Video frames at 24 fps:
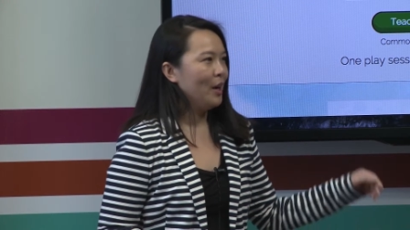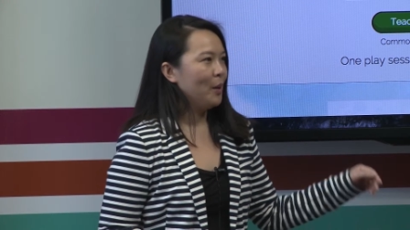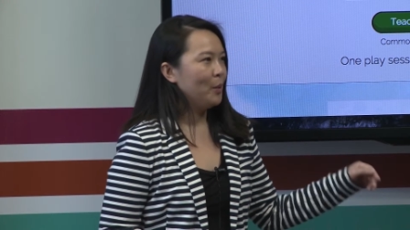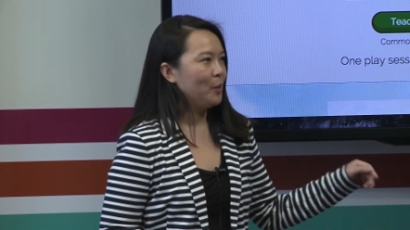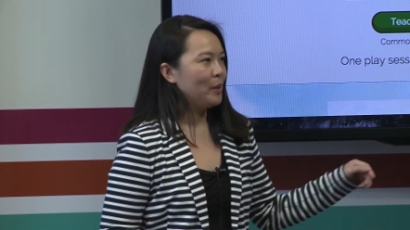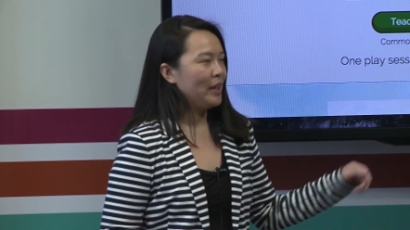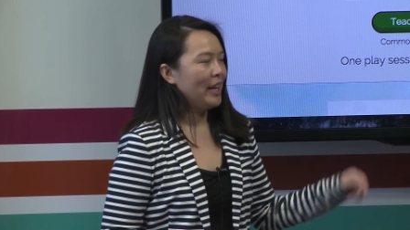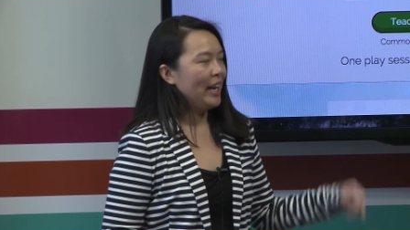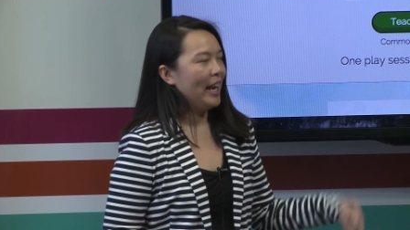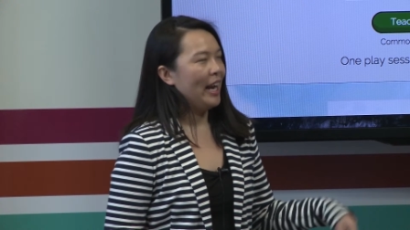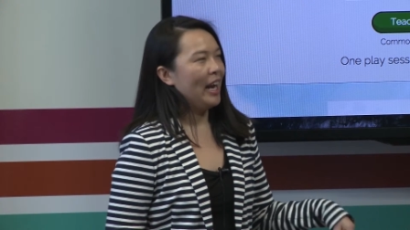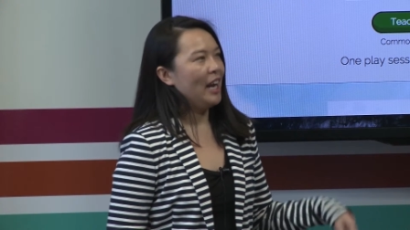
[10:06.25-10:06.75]

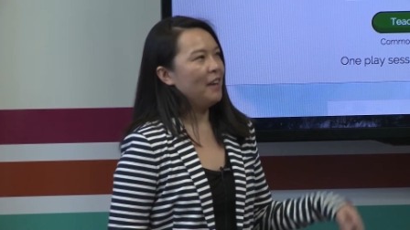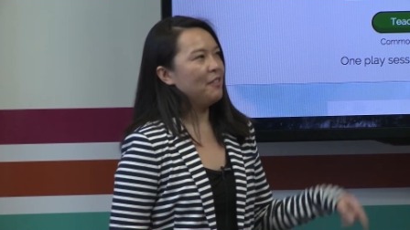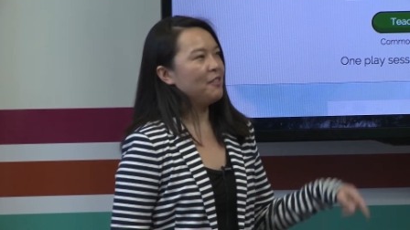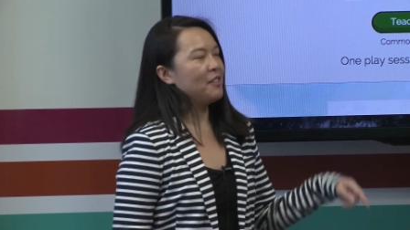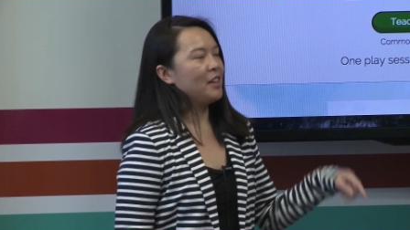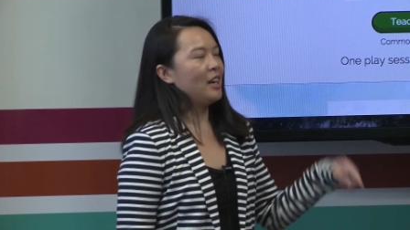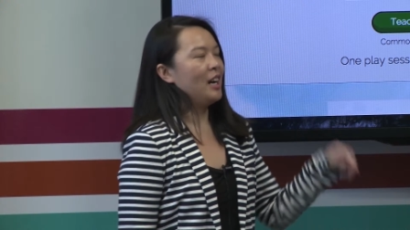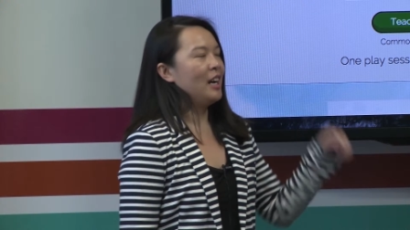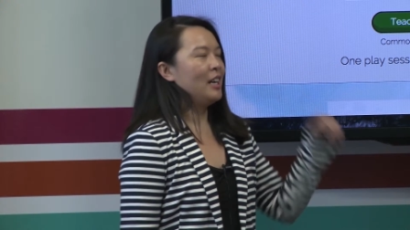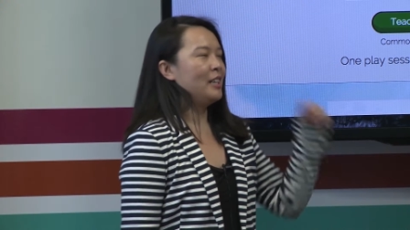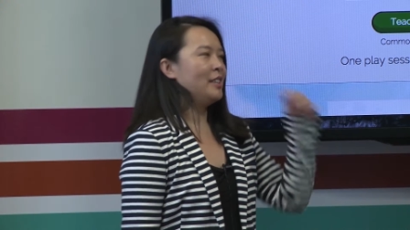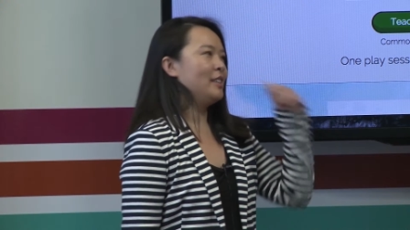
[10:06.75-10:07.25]
we have
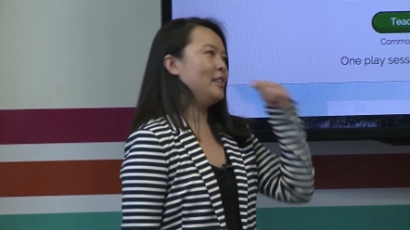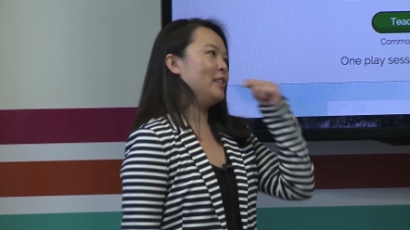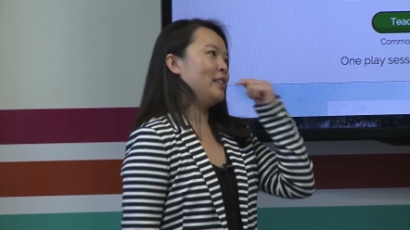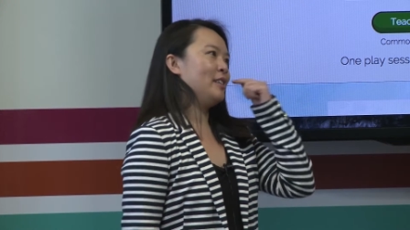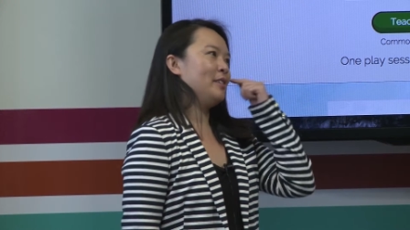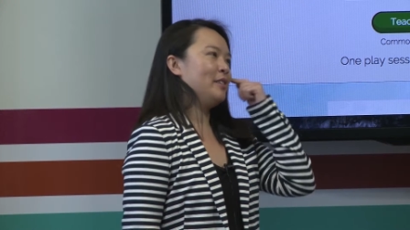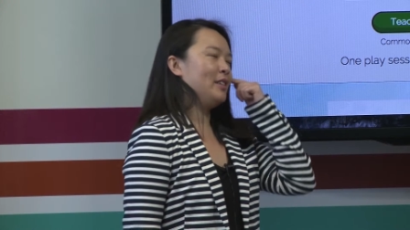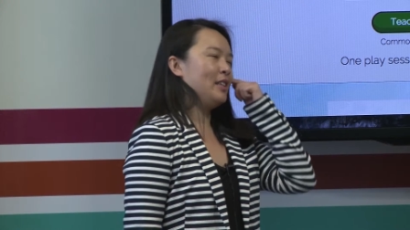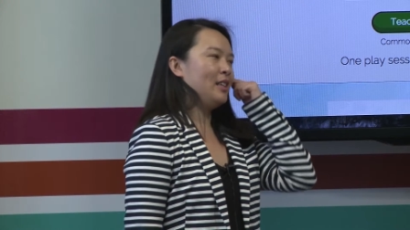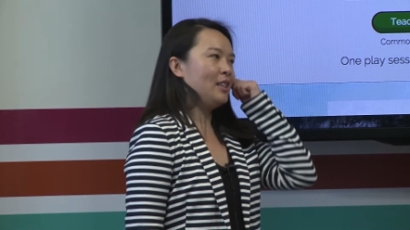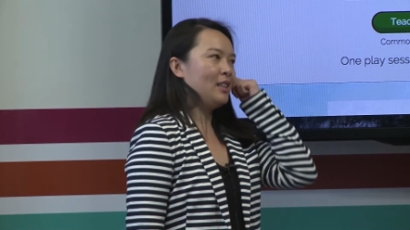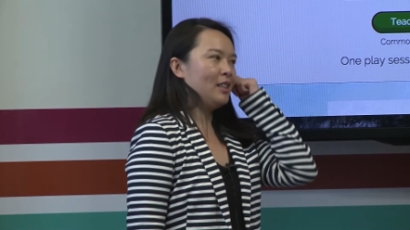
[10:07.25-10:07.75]

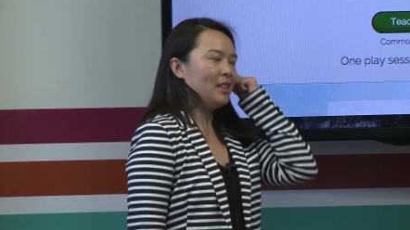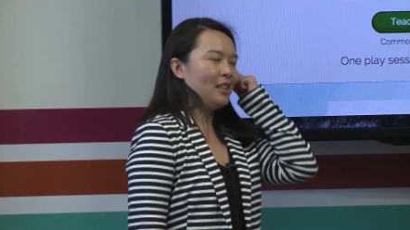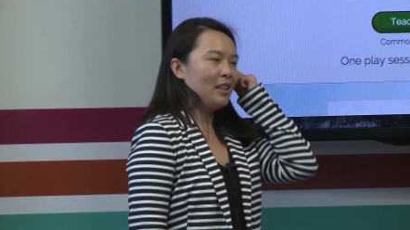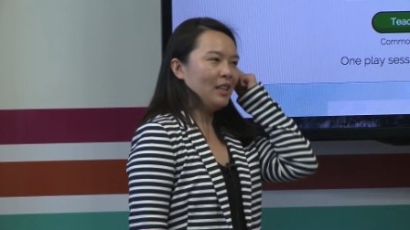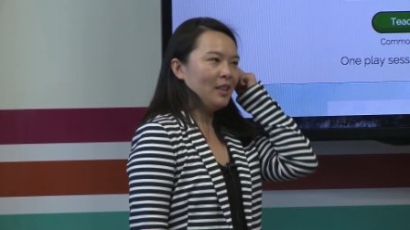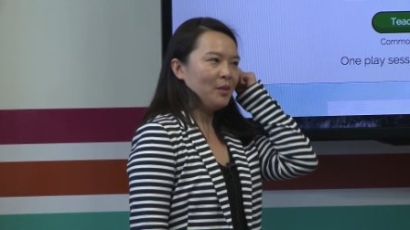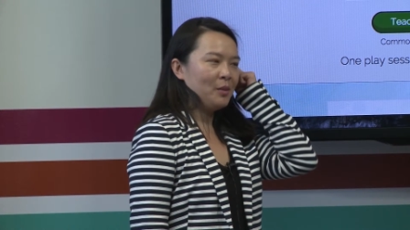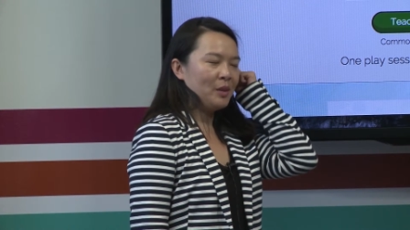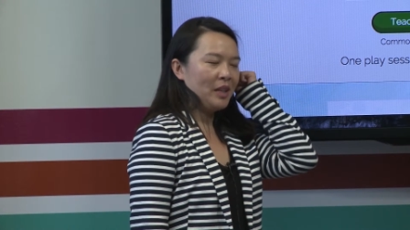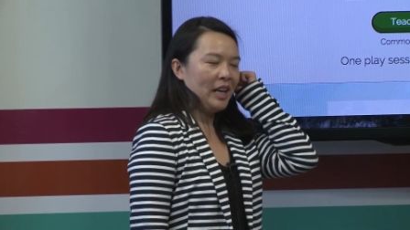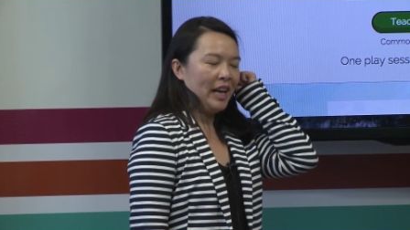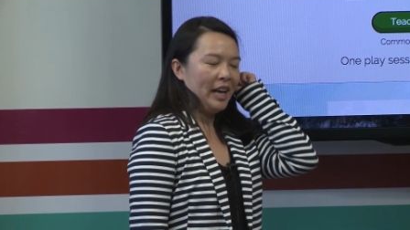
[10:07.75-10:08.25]
gotten,
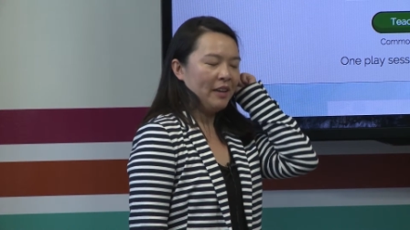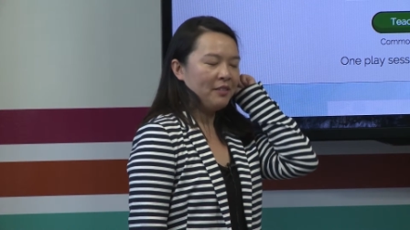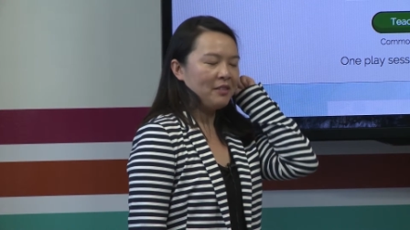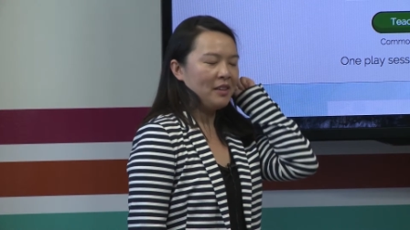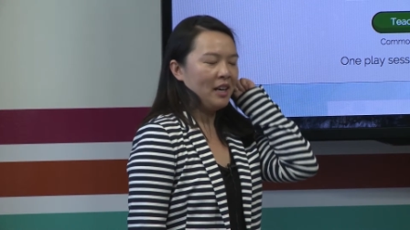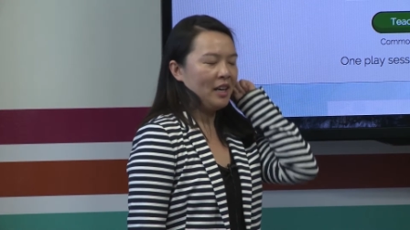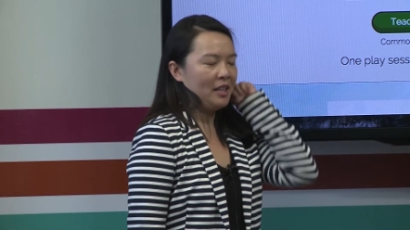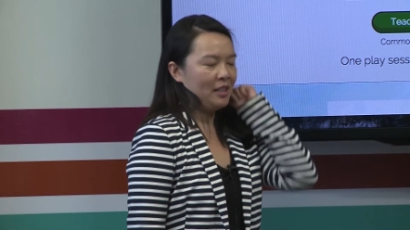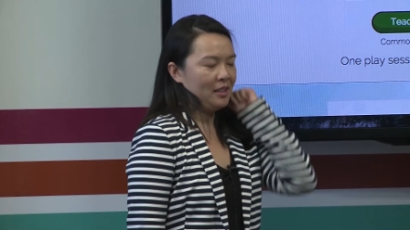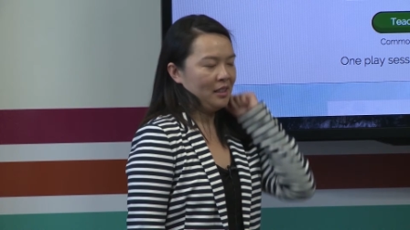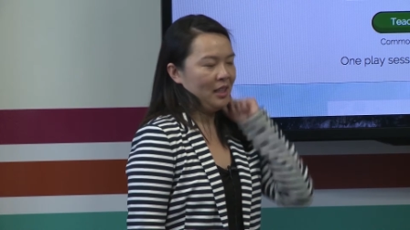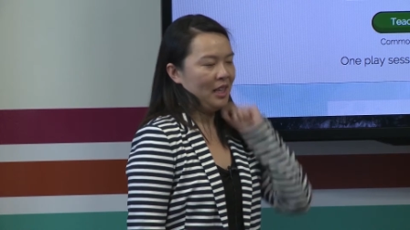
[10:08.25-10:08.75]
we have
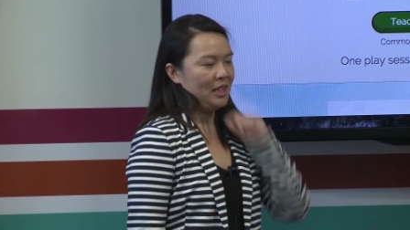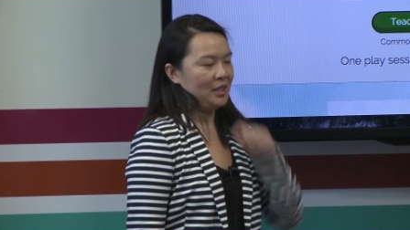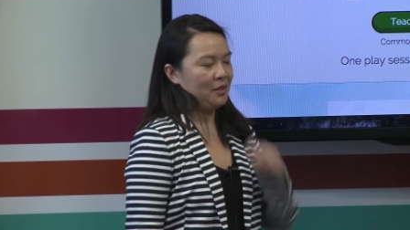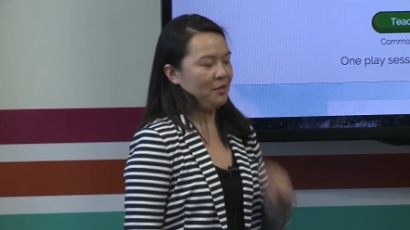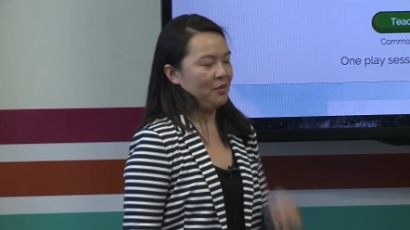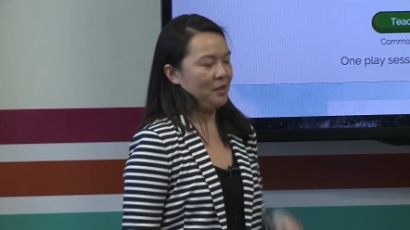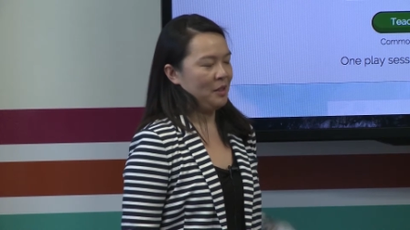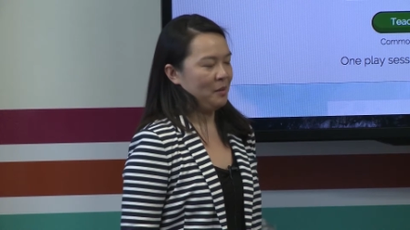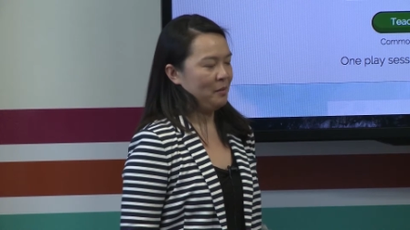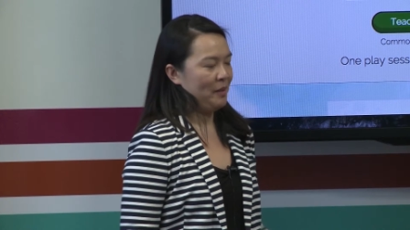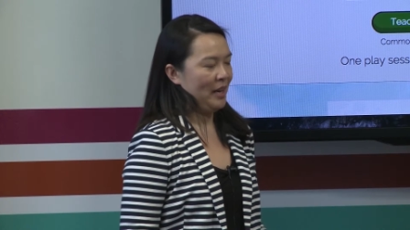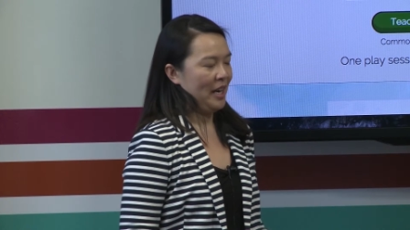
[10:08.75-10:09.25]
gotten lots
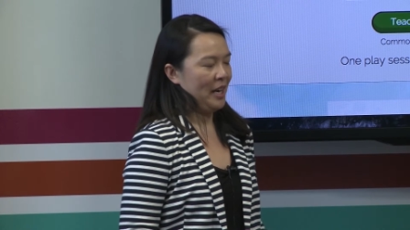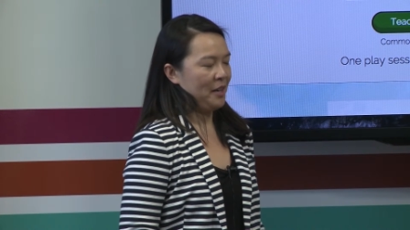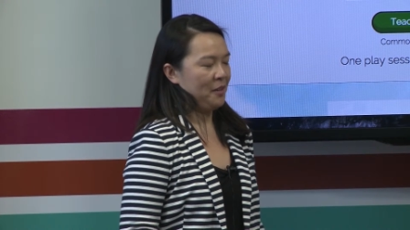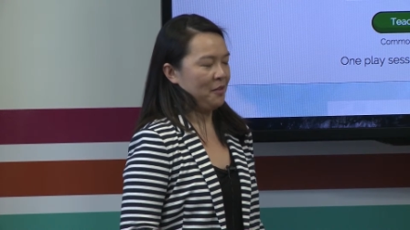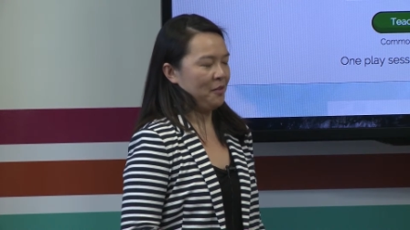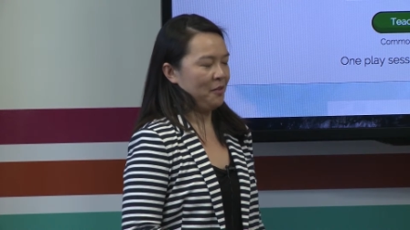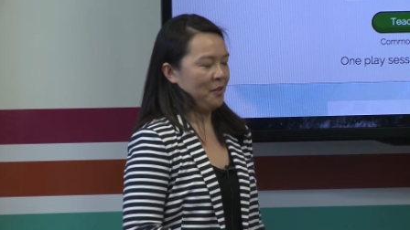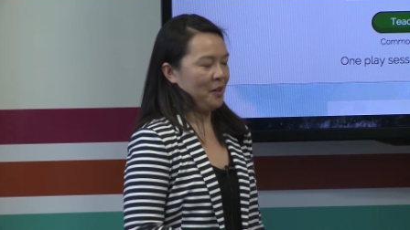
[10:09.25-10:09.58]
of feedback